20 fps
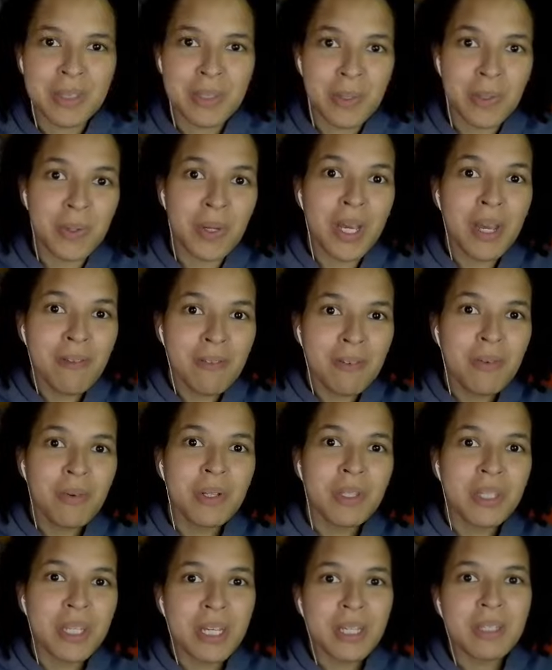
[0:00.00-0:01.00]
So
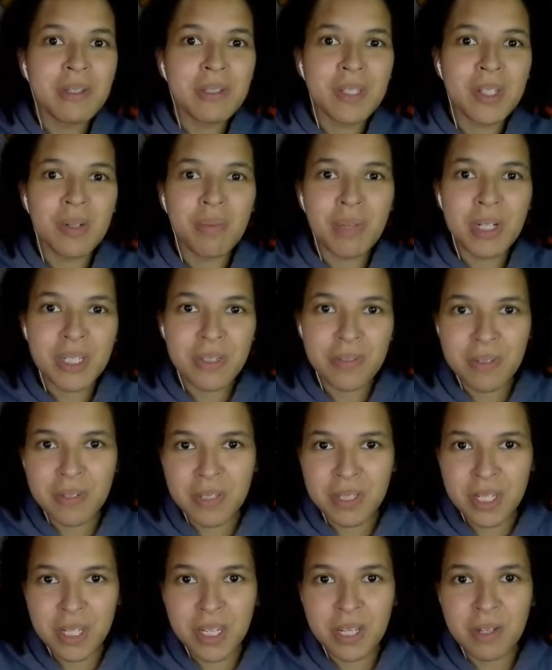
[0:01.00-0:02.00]
everyone, thank you so much for
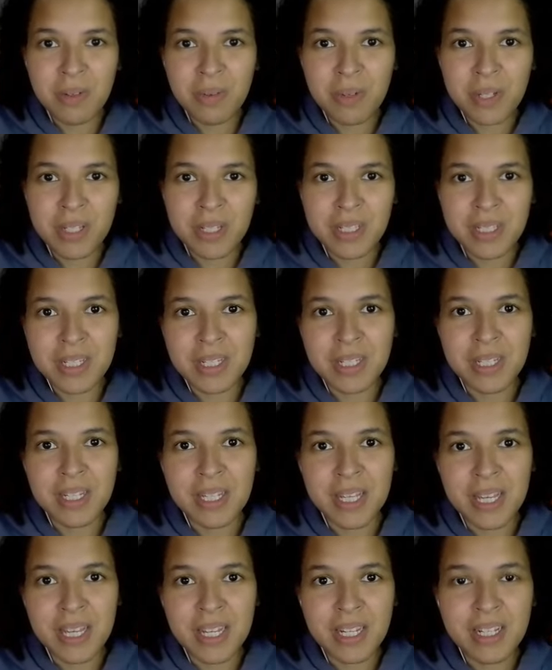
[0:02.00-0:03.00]
staying with us until
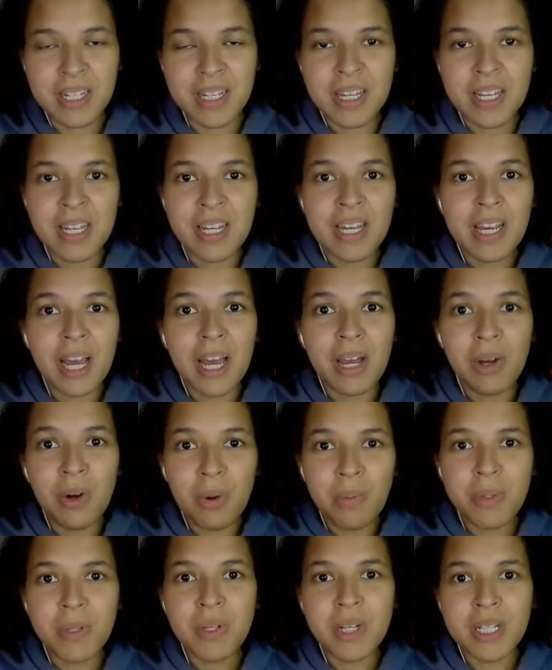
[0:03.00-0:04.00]
the end. I
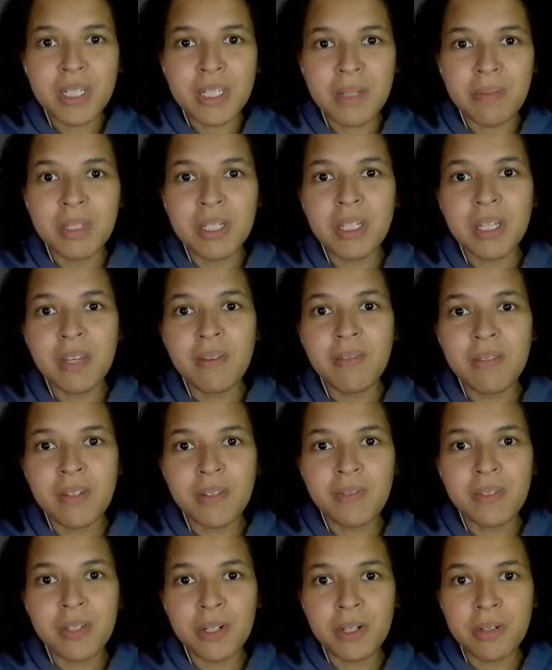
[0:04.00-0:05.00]
hope you got something, even
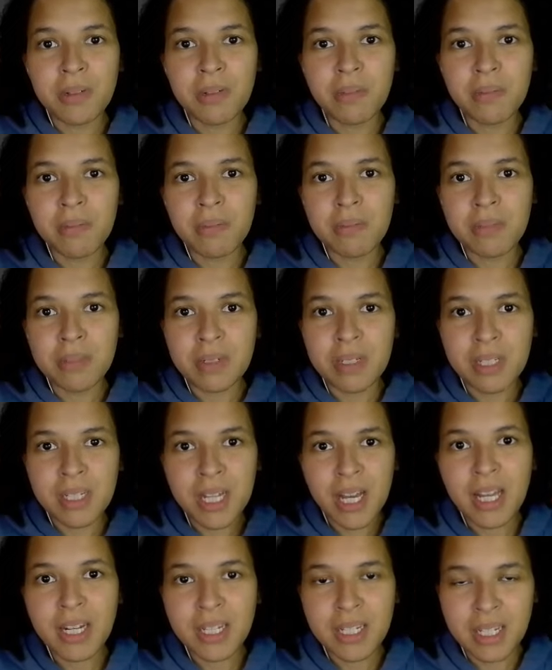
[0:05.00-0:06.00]
if you're
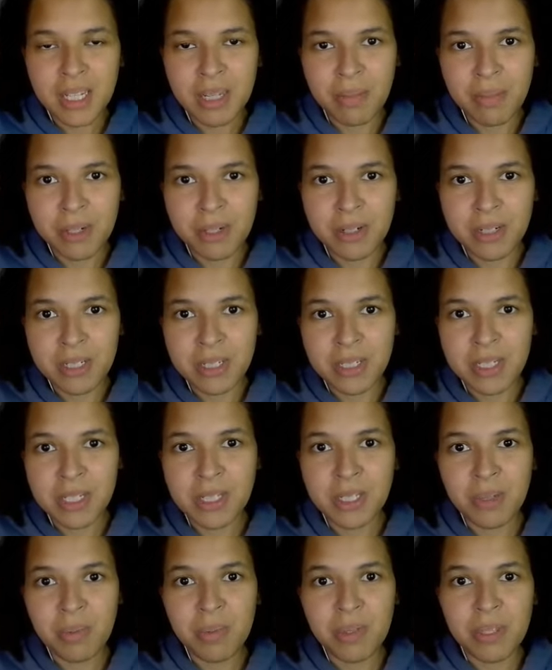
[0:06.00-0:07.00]
not an immigrant,
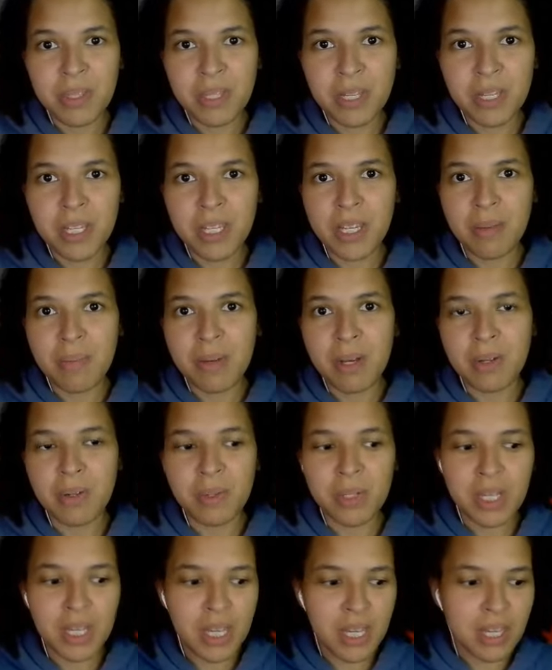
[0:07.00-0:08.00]
just to be thinking about,
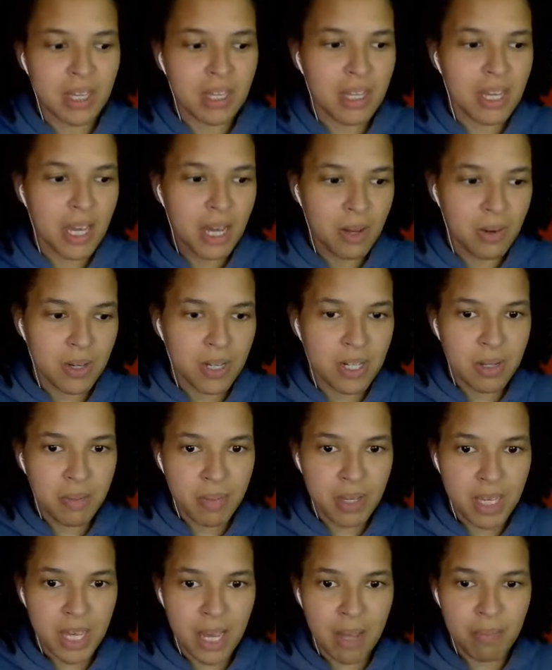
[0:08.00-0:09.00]
okay, how can I
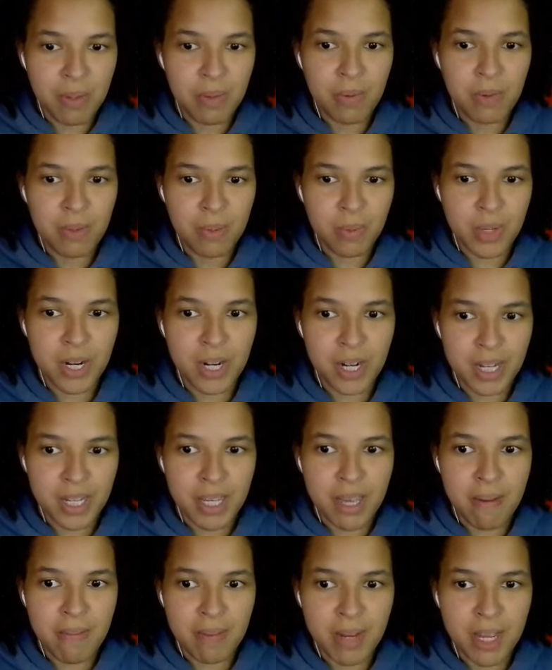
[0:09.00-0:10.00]
be happy with where I
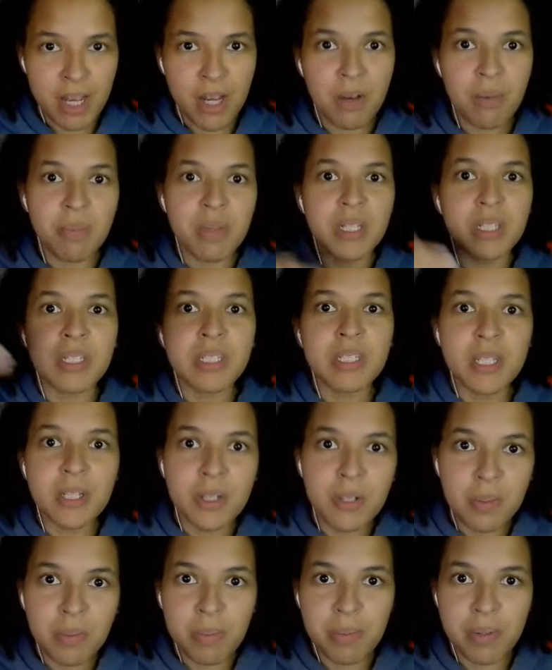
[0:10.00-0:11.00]
am now, but
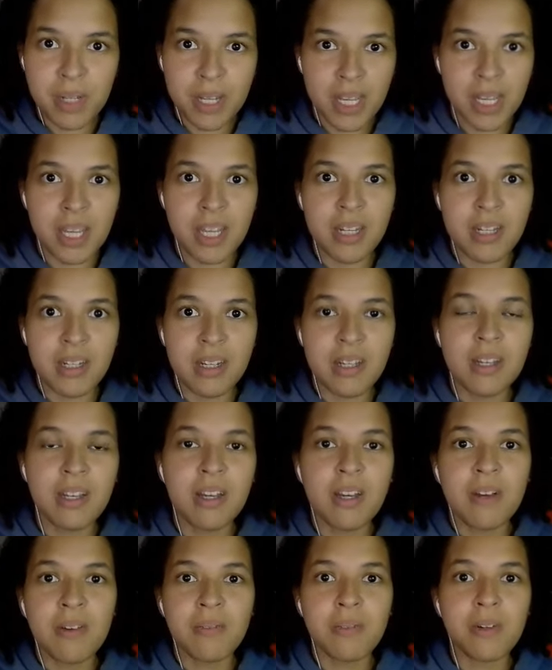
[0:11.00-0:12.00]
still plan
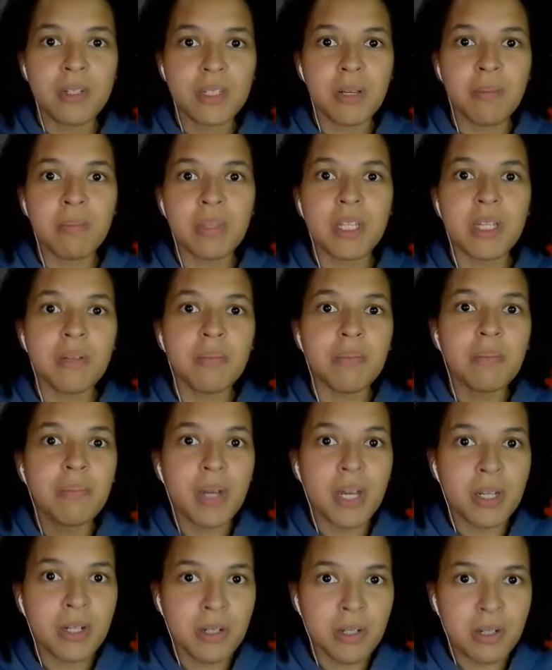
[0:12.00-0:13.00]
for something
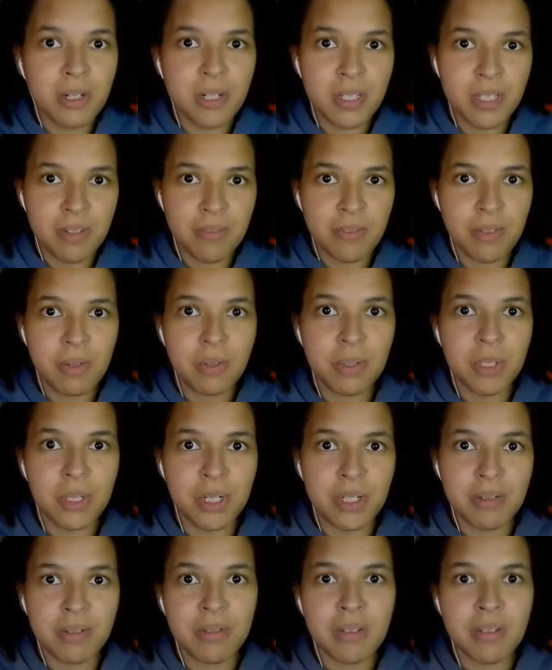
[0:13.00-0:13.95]
better in the future?